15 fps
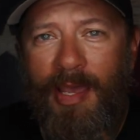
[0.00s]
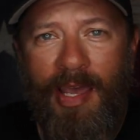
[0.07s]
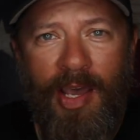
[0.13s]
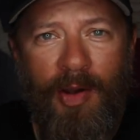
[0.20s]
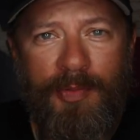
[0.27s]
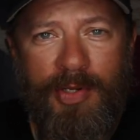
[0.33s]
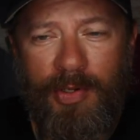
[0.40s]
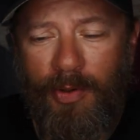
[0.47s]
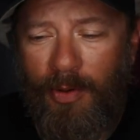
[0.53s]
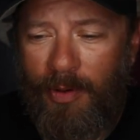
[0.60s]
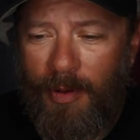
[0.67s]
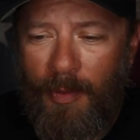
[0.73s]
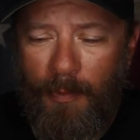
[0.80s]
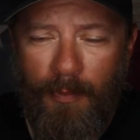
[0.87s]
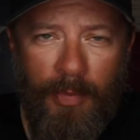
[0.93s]
helped you
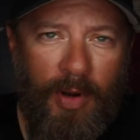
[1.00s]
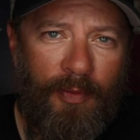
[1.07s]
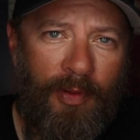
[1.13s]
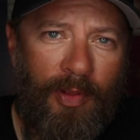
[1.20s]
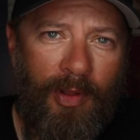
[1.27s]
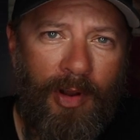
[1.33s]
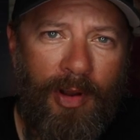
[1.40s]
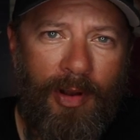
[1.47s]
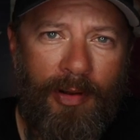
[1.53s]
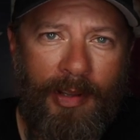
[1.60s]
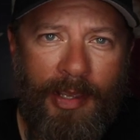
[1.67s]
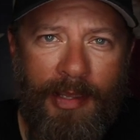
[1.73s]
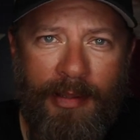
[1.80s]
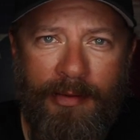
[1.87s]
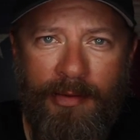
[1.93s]
move
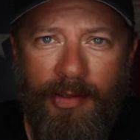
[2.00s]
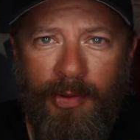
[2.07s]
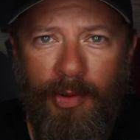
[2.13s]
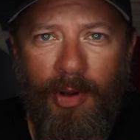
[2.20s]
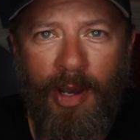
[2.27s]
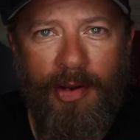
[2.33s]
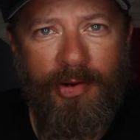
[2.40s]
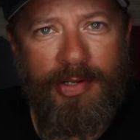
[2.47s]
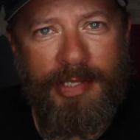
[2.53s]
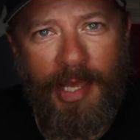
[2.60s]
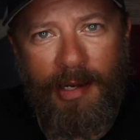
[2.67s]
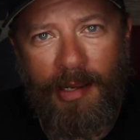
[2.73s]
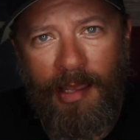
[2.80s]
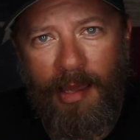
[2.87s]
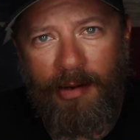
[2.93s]
along into
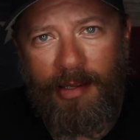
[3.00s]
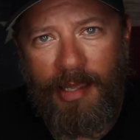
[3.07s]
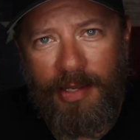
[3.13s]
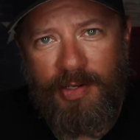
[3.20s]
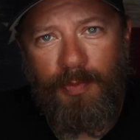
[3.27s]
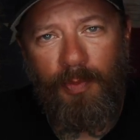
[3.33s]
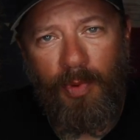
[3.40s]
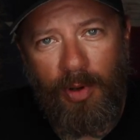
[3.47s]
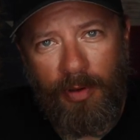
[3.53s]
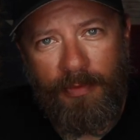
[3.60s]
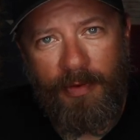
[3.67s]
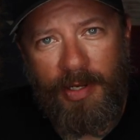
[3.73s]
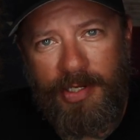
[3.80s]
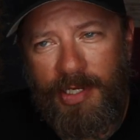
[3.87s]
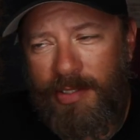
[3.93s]
understanding how to catch more
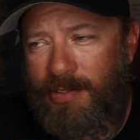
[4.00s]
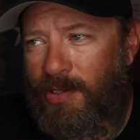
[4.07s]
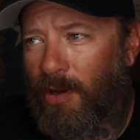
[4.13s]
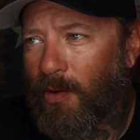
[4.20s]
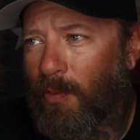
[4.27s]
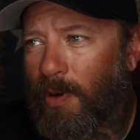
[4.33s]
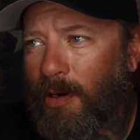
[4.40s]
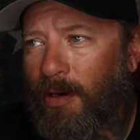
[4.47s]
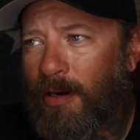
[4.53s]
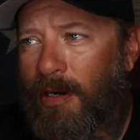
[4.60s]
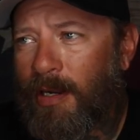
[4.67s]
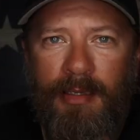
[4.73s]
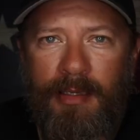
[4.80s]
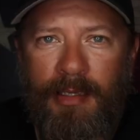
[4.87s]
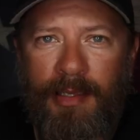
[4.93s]
fish in saltwater.
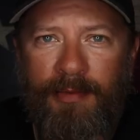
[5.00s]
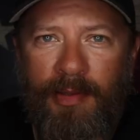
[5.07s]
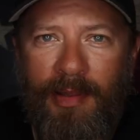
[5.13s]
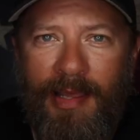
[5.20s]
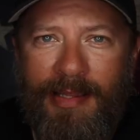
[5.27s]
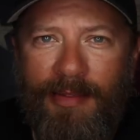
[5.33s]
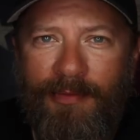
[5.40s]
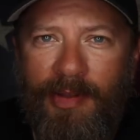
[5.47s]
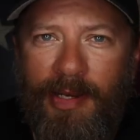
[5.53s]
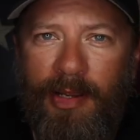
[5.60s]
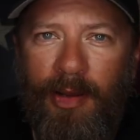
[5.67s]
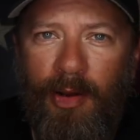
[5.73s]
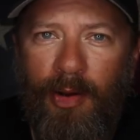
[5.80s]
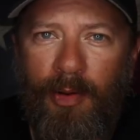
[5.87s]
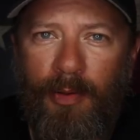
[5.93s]
If you like the
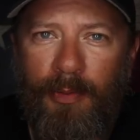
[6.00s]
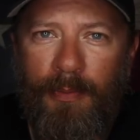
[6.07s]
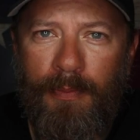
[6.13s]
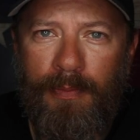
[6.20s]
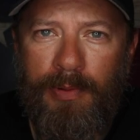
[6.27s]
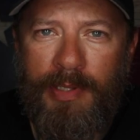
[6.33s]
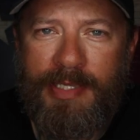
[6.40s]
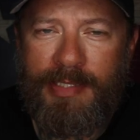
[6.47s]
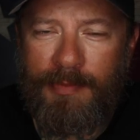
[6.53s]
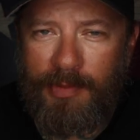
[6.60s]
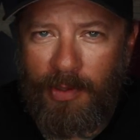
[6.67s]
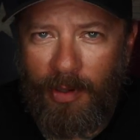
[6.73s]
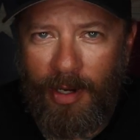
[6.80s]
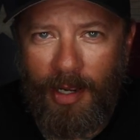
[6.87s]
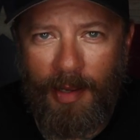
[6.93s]
video, please
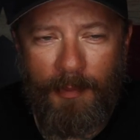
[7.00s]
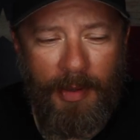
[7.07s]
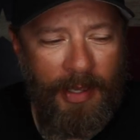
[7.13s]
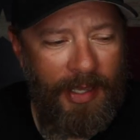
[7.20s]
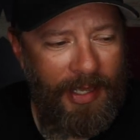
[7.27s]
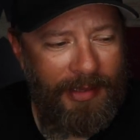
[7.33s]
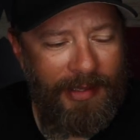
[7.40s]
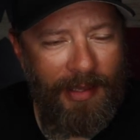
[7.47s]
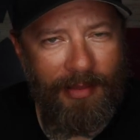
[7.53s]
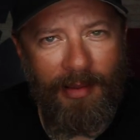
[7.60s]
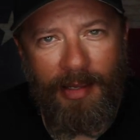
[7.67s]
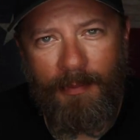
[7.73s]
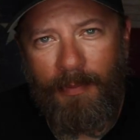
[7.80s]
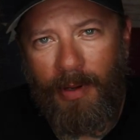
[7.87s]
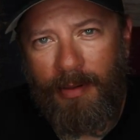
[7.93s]
subscribe, hit that
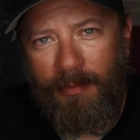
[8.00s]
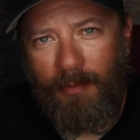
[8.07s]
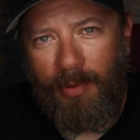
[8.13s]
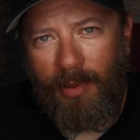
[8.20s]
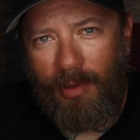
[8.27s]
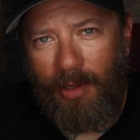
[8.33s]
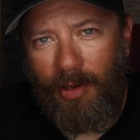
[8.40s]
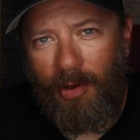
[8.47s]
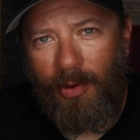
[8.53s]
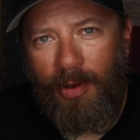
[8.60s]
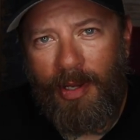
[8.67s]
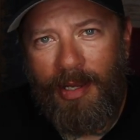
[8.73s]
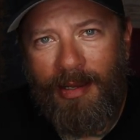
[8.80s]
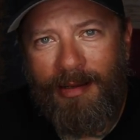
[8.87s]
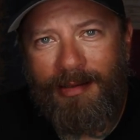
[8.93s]
like button below,
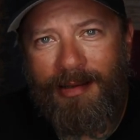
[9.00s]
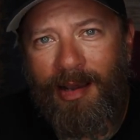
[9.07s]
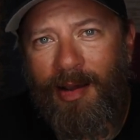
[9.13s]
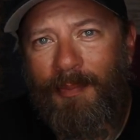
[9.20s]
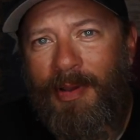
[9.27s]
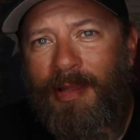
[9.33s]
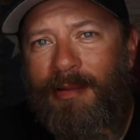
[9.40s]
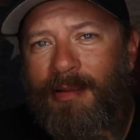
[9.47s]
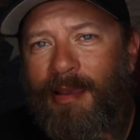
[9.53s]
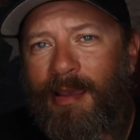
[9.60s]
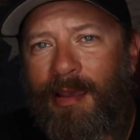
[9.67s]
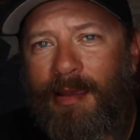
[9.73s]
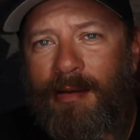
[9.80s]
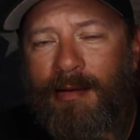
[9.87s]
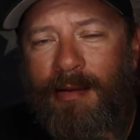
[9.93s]
comment,
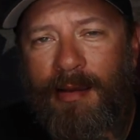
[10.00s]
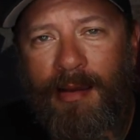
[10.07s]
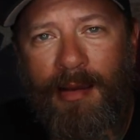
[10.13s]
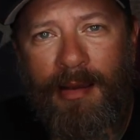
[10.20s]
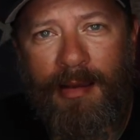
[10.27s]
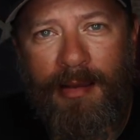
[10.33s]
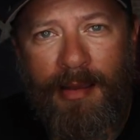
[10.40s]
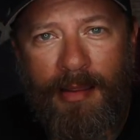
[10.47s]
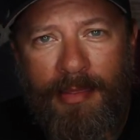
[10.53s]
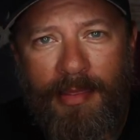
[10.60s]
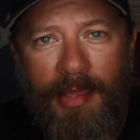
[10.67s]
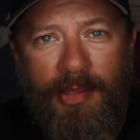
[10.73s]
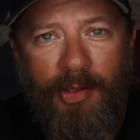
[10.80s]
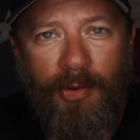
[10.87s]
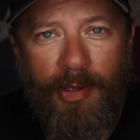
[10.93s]
and
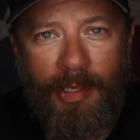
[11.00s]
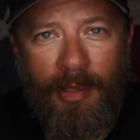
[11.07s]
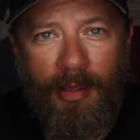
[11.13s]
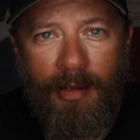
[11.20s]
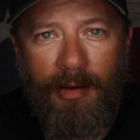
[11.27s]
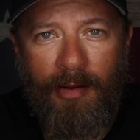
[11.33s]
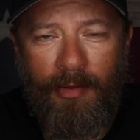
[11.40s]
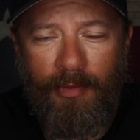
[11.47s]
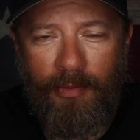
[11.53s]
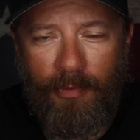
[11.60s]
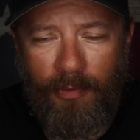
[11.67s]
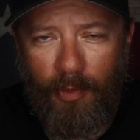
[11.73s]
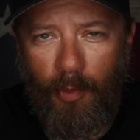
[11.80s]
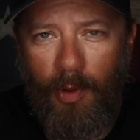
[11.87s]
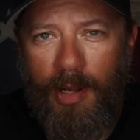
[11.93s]
thank you again
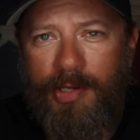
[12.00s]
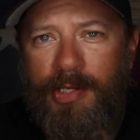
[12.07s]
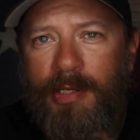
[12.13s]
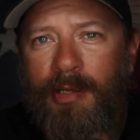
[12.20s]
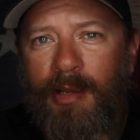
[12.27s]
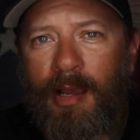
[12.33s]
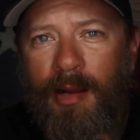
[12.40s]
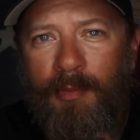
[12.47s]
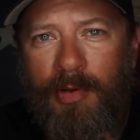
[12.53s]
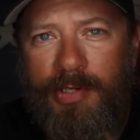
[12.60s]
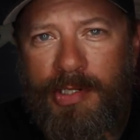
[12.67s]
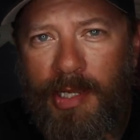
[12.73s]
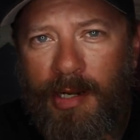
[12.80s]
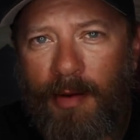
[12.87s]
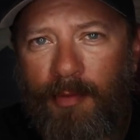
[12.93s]
for watching. I
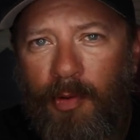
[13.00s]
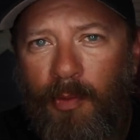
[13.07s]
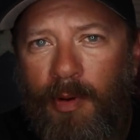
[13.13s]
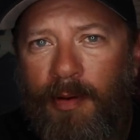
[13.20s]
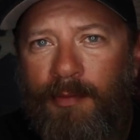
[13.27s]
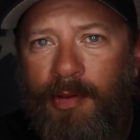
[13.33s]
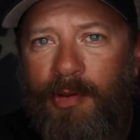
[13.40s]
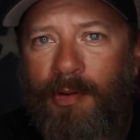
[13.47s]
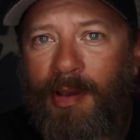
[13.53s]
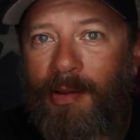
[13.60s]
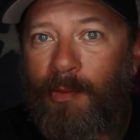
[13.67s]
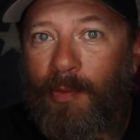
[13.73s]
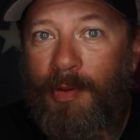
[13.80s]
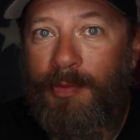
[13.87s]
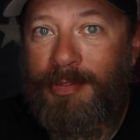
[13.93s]
appreciate every one of you,
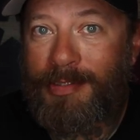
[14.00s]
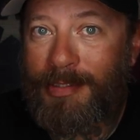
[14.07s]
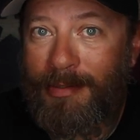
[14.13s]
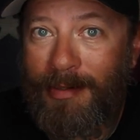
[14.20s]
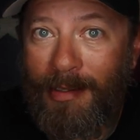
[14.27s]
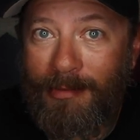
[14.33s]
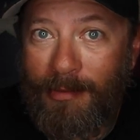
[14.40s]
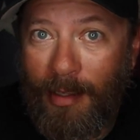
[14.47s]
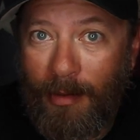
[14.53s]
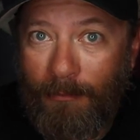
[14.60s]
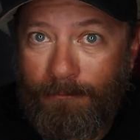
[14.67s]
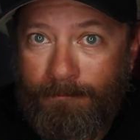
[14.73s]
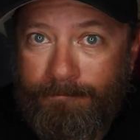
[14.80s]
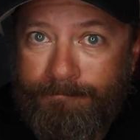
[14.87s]
and we will see you next time.